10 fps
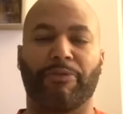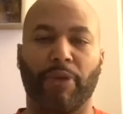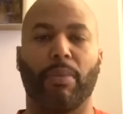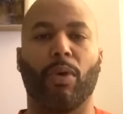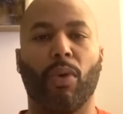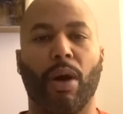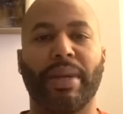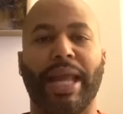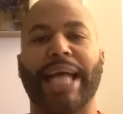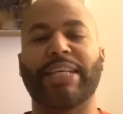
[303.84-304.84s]
from a
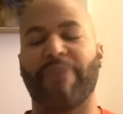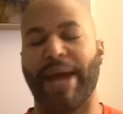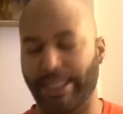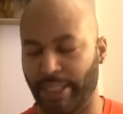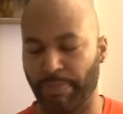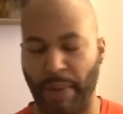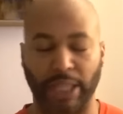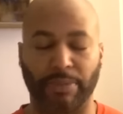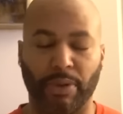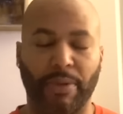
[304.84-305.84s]
woman as fast as
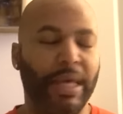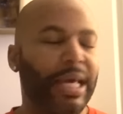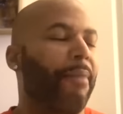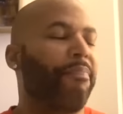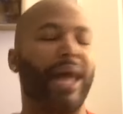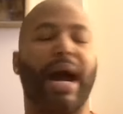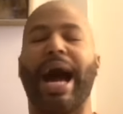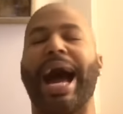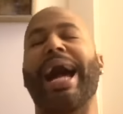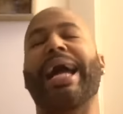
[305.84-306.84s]
possible. Now,
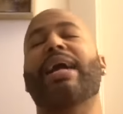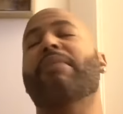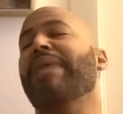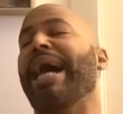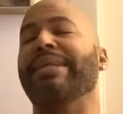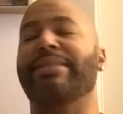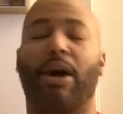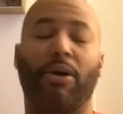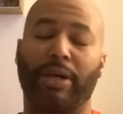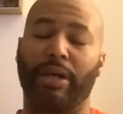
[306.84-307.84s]
I am not
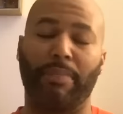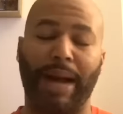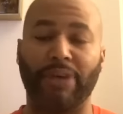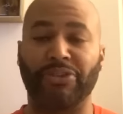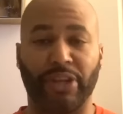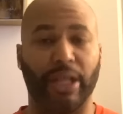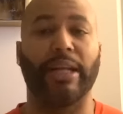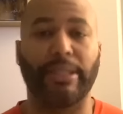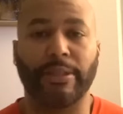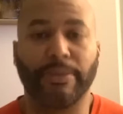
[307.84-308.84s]
talking about
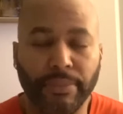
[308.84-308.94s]
sluts.